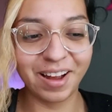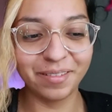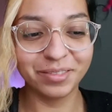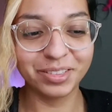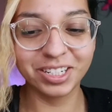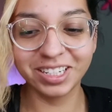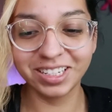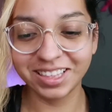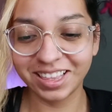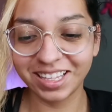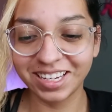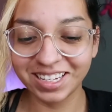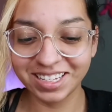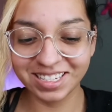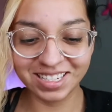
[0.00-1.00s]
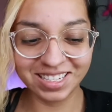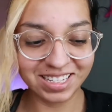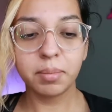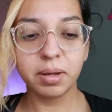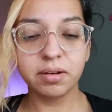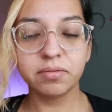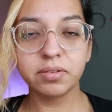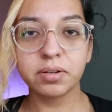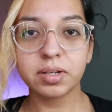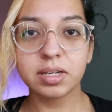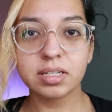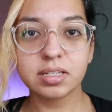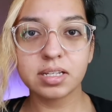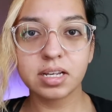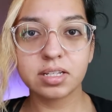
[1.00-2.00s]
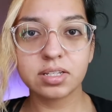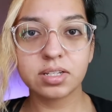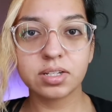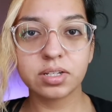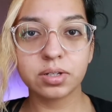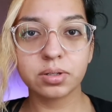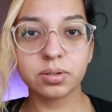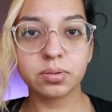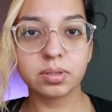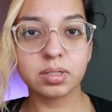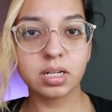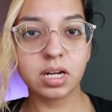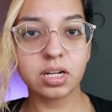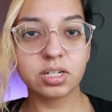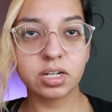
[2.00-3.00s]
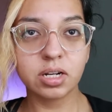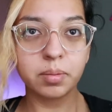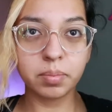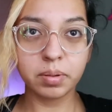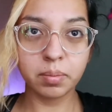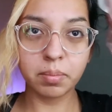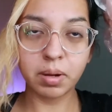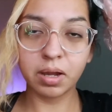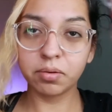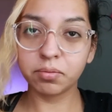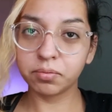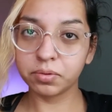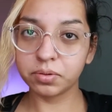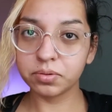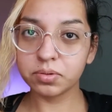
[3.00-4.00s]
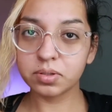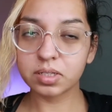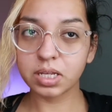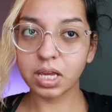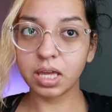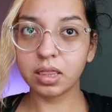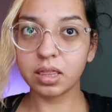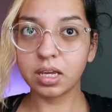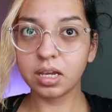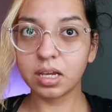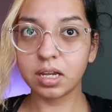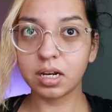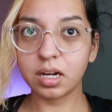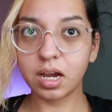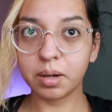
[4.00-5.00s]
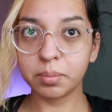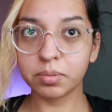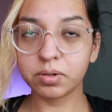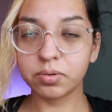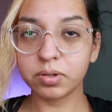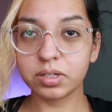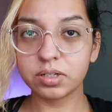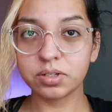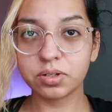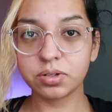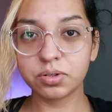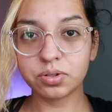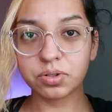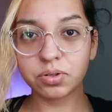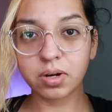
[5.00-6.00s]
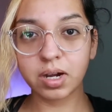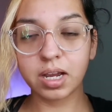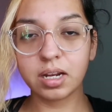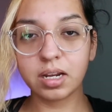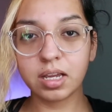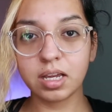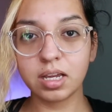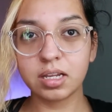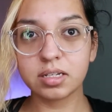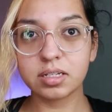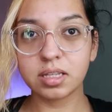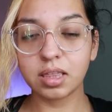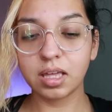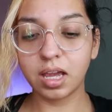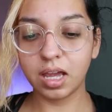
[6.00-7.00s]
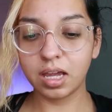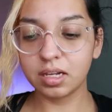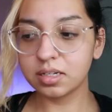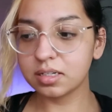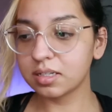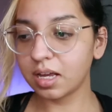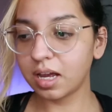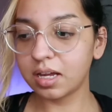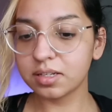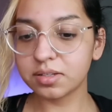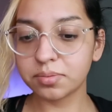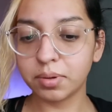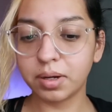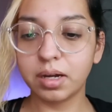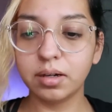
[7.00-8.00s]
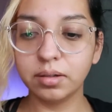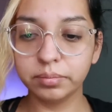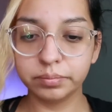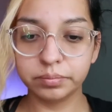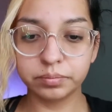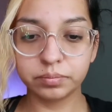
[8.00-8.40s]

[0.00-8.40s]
after this. The main focus is to touch up my roots, and then I'm going to try to hit the ends as well.